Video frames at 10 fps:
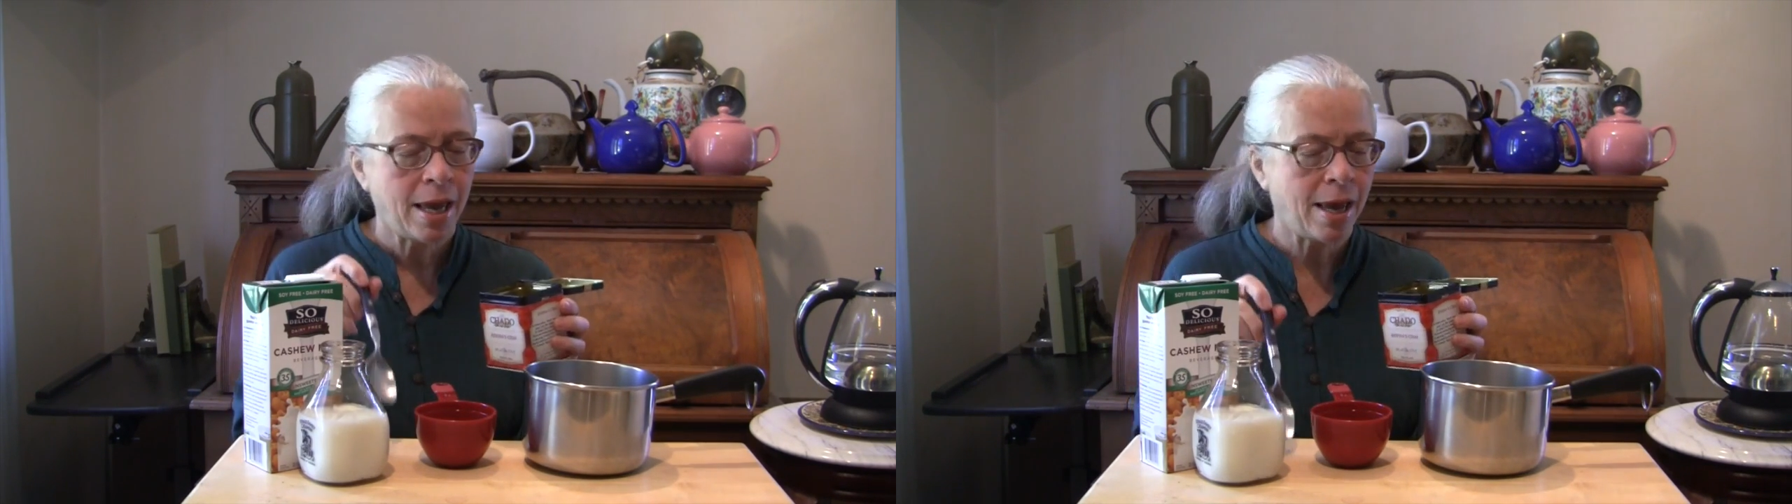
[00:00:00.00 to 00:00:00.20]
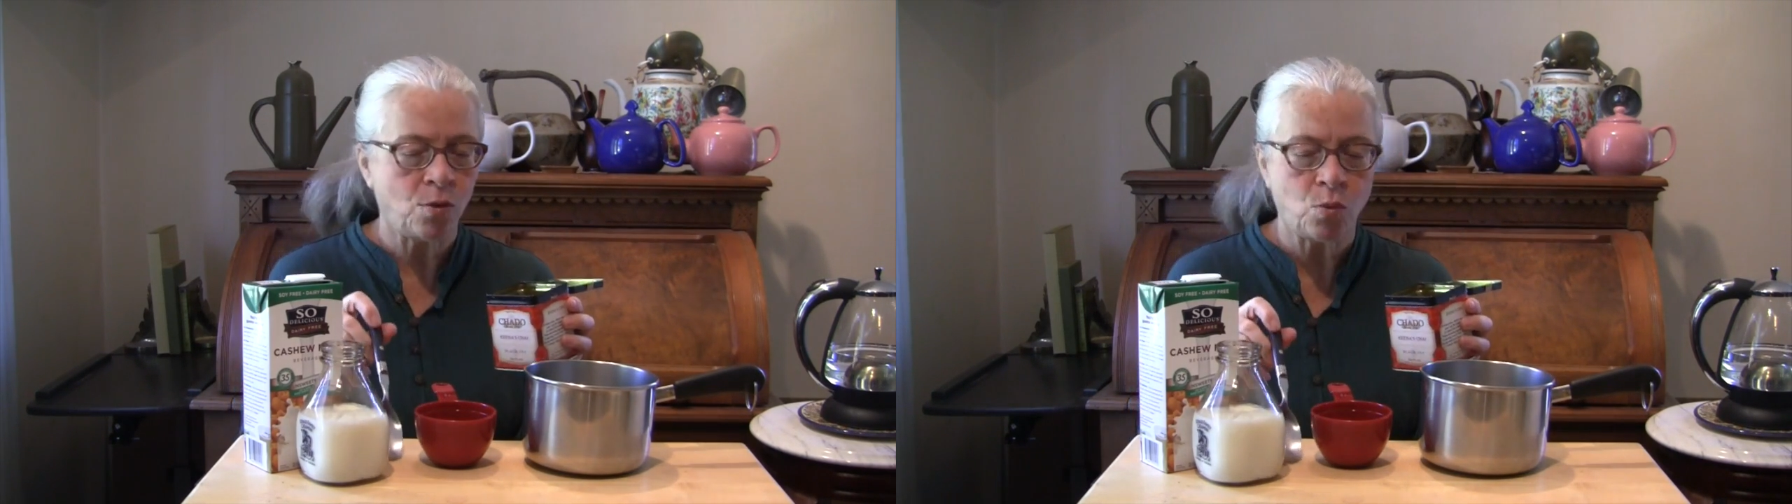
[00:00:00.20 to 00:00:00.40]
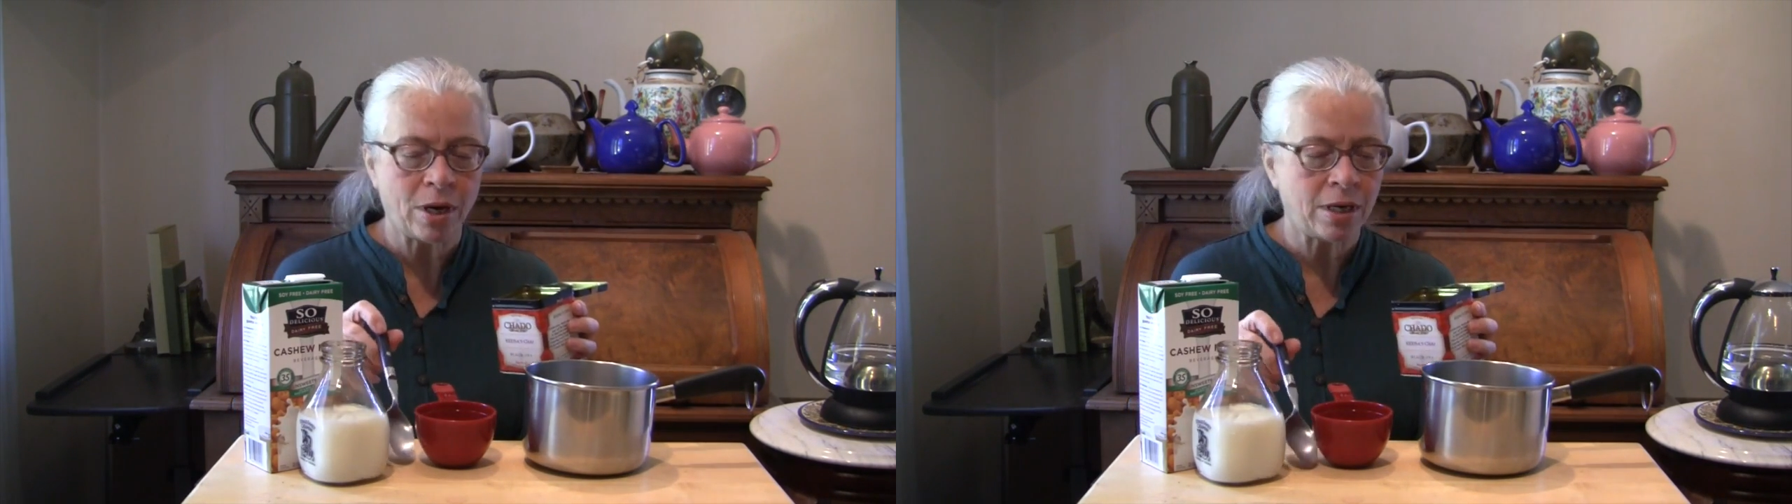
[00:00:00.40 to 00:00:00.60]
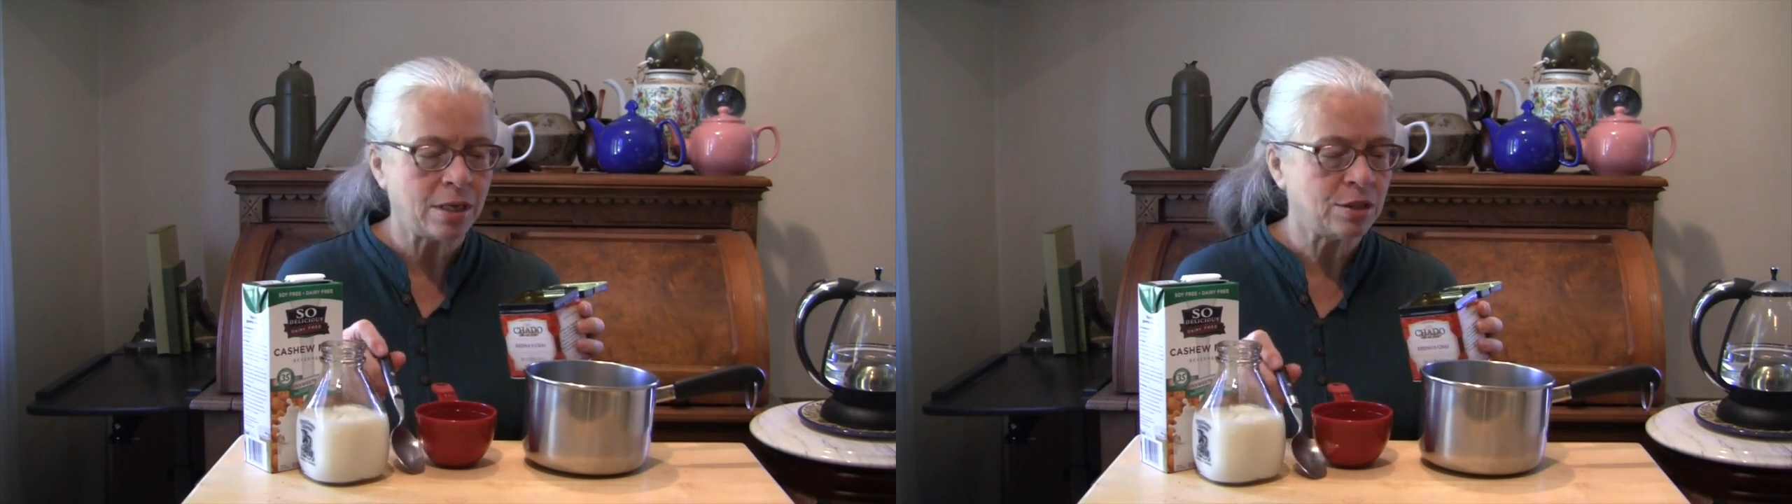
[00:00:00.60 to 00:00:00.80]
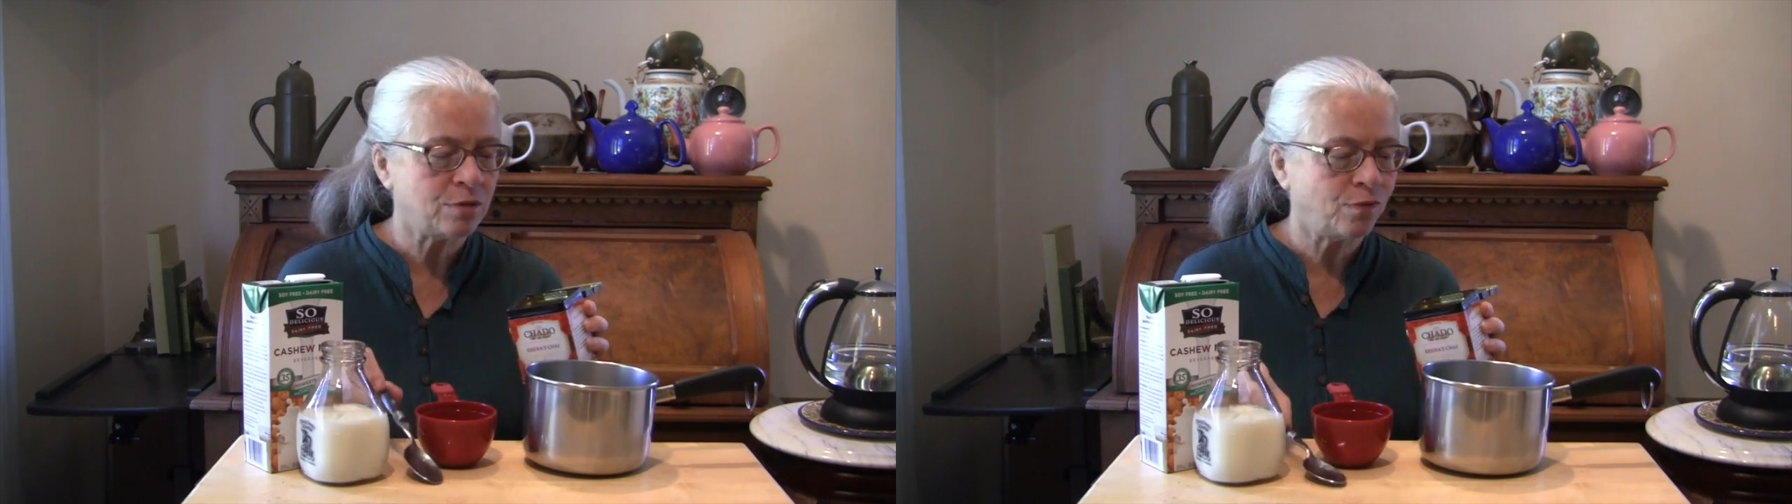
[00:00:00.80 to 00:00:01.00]
And what
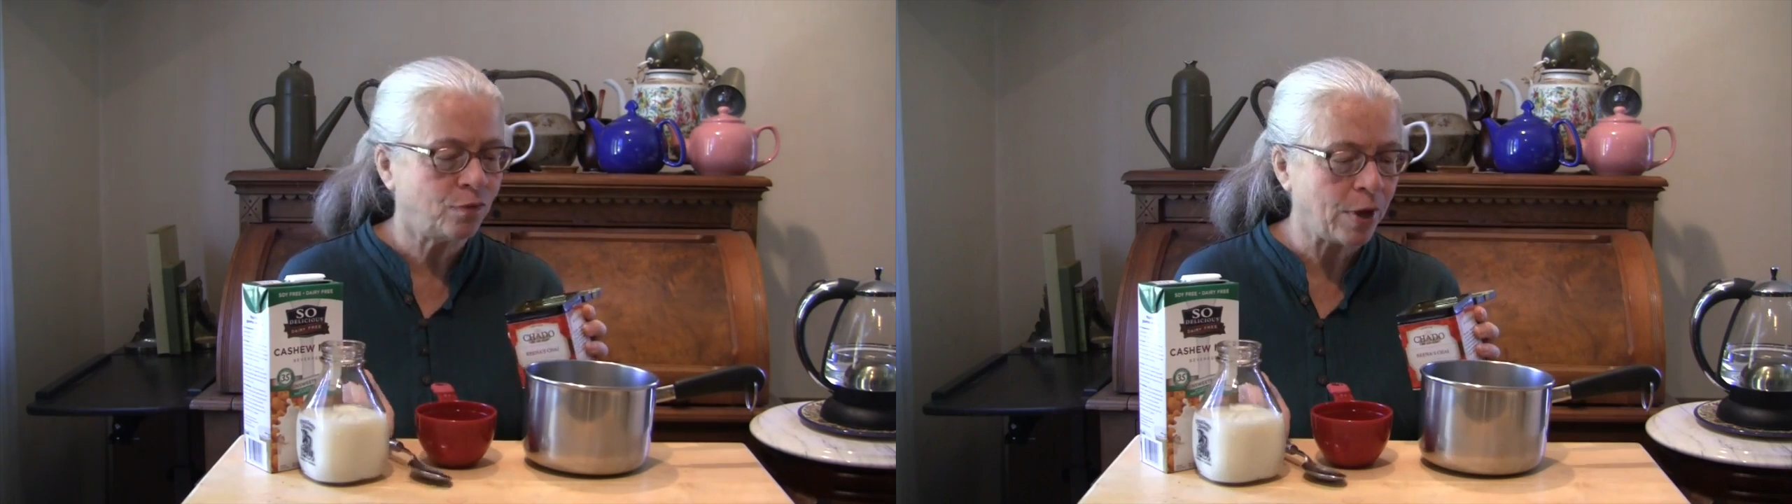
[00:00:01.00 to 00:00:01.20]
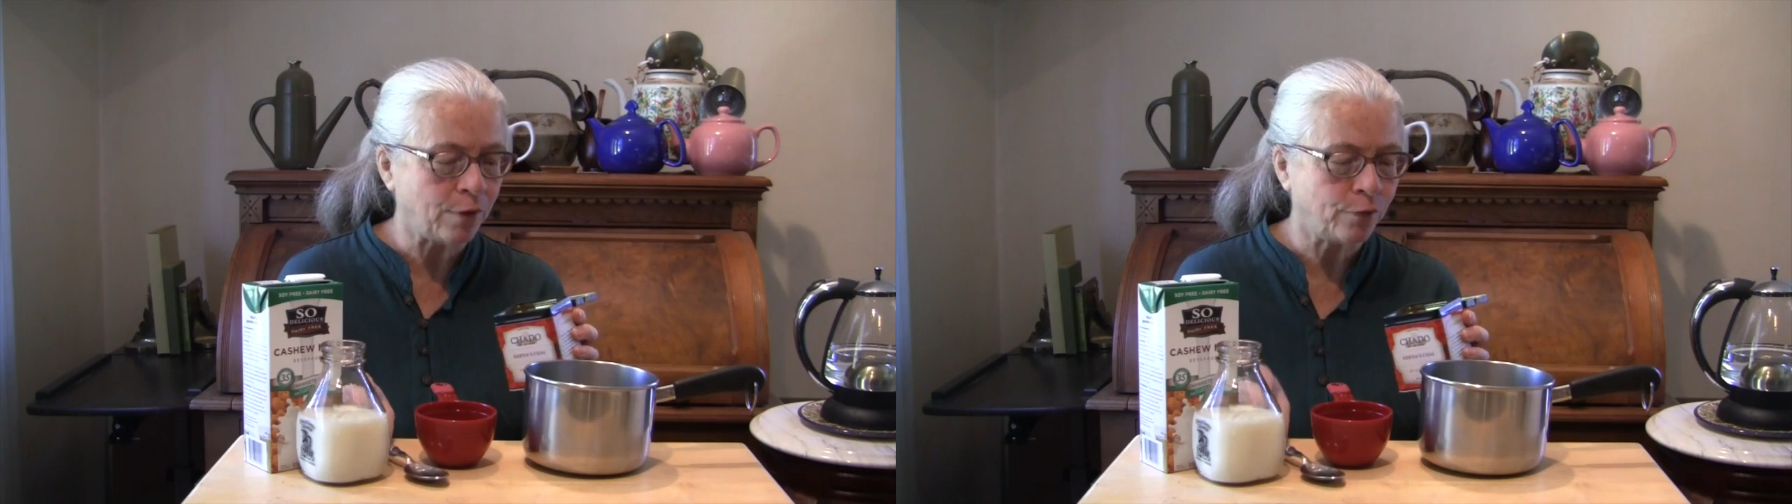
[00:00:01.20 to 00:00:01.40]
it